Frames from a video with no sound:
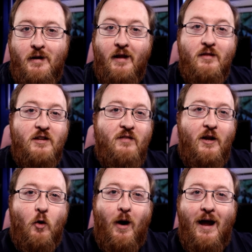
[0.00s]
In this
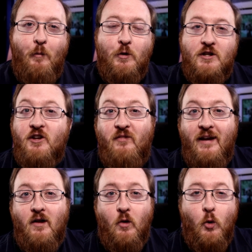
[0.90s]
video, I am going to
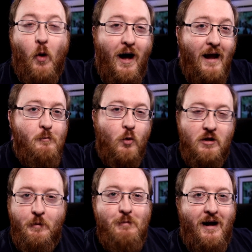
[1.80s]
reveal who I am going to
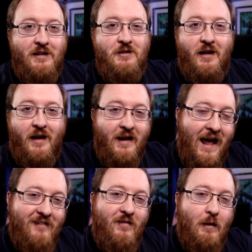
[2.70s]
be managing in
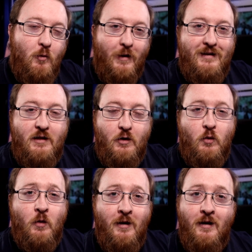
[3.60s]

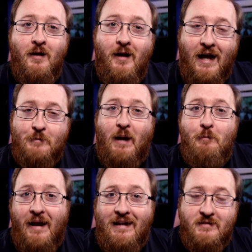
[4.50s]
FM22 as my
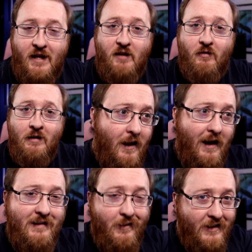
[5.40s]
main save,
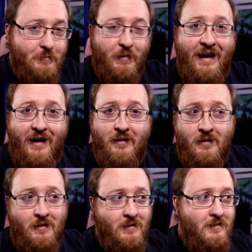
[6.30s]
and I'll explain
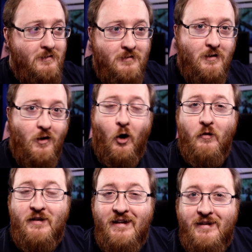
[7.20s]
all
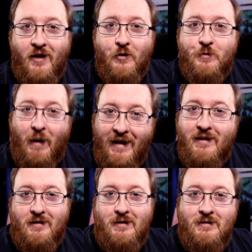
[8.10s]
the details behind
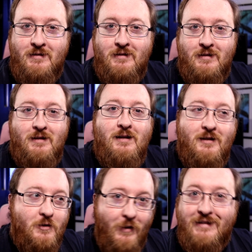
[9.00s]
it.
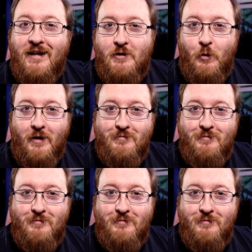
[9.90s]
So let's get to it.